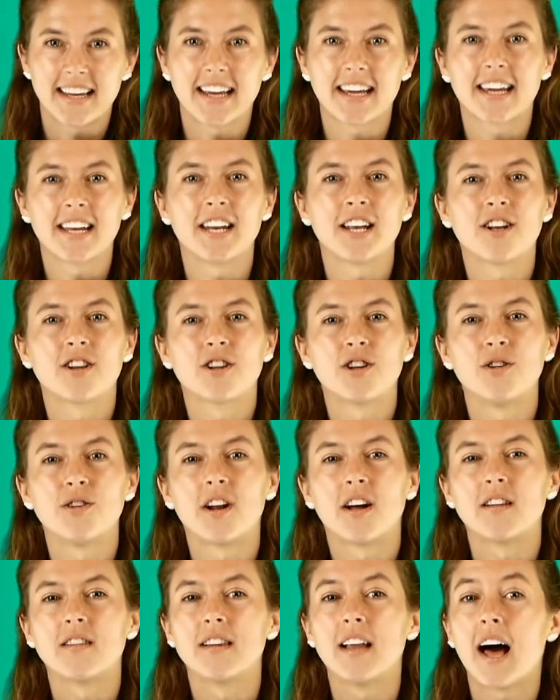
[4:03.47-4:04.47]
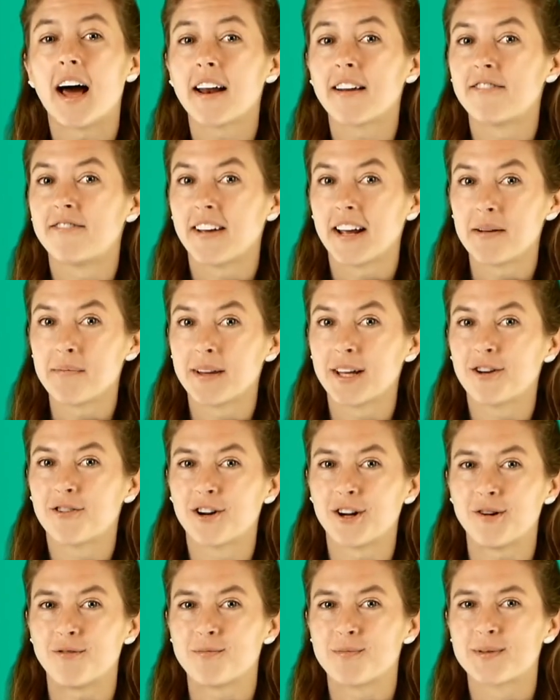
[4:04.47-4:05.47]
It can include a lot of family
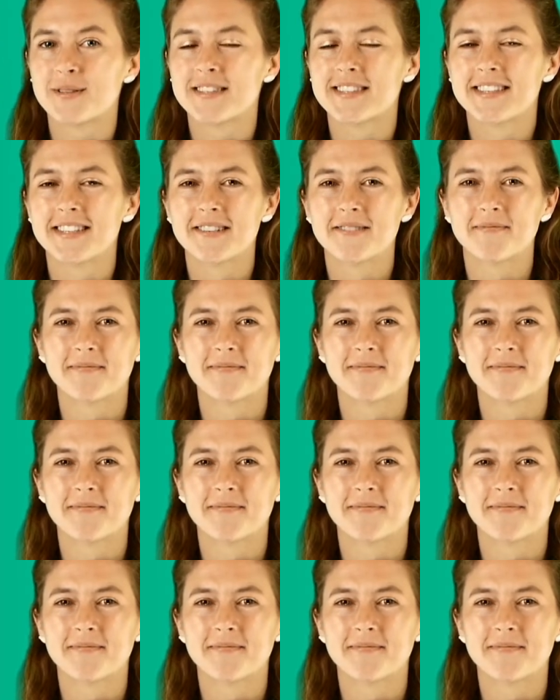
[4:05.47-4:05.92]
groups.